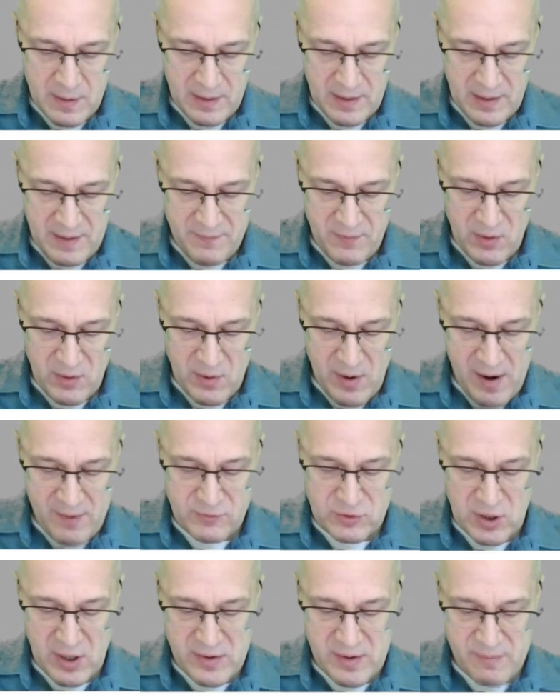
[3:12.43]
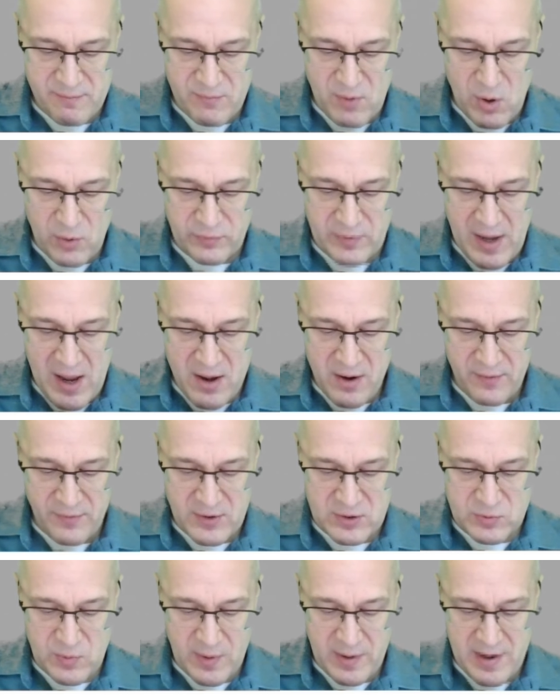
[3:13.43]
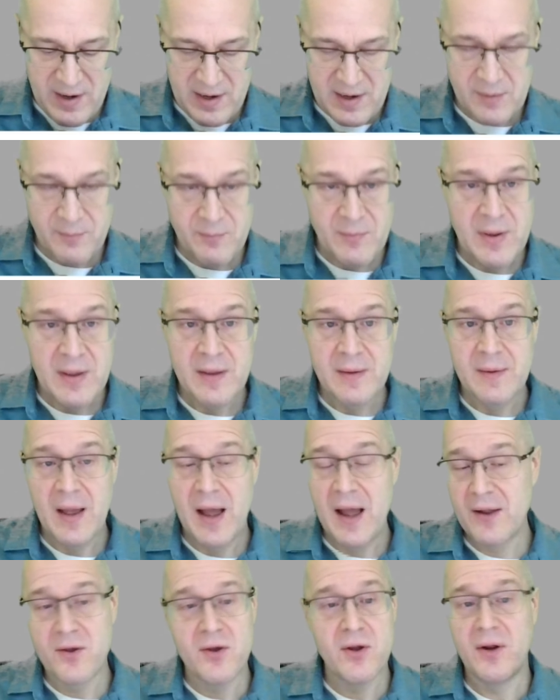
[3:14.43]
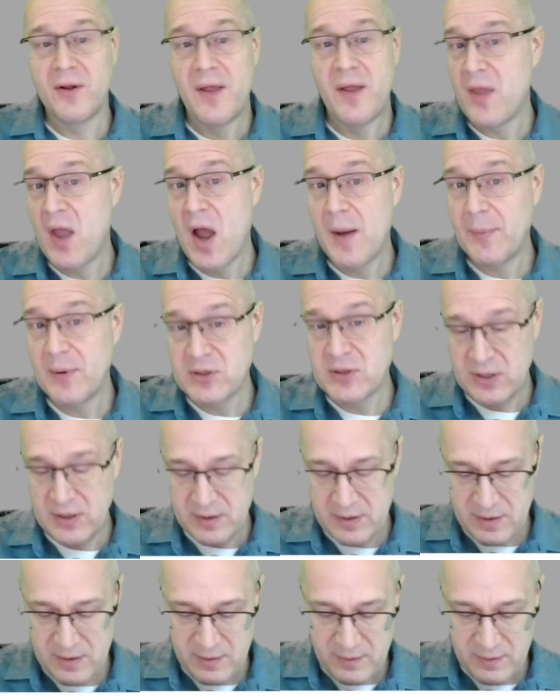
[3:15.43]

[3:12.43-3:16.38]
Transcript: even though I've drawn them both down and this one up, I could have done the opposite.